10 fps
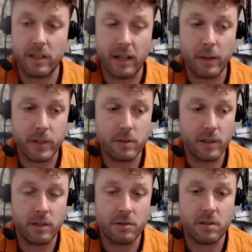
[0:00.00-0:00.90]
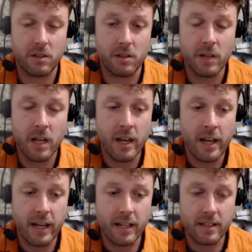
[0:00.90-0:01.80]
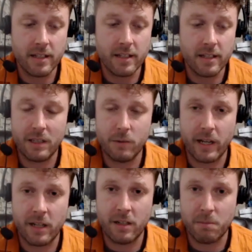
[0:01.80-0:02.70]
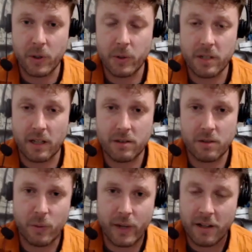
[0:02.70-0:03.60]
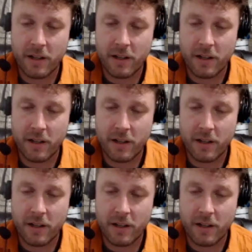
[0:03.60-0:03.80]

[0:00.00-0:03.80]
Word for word: And what's really interesting too is it's a completely random process. So when